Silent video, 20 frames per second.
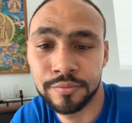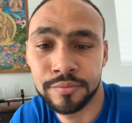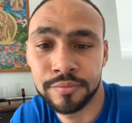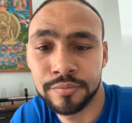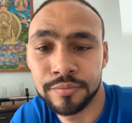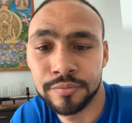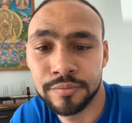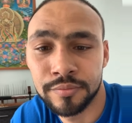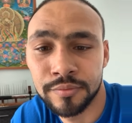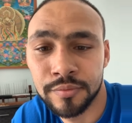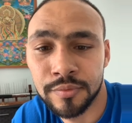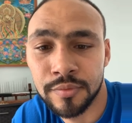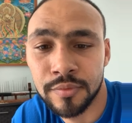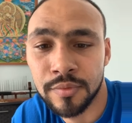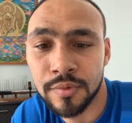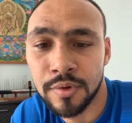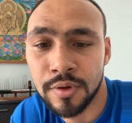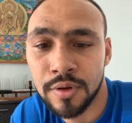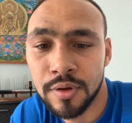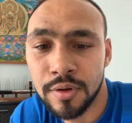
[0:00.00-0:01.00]

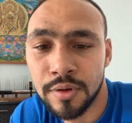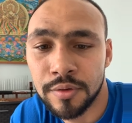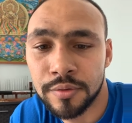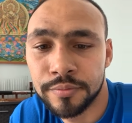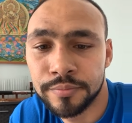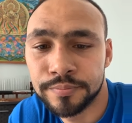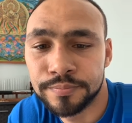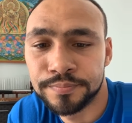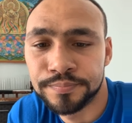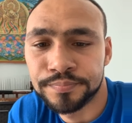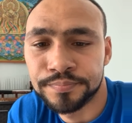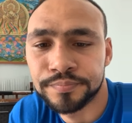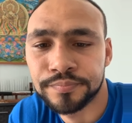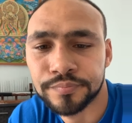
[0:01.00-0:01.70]
Nothing is said.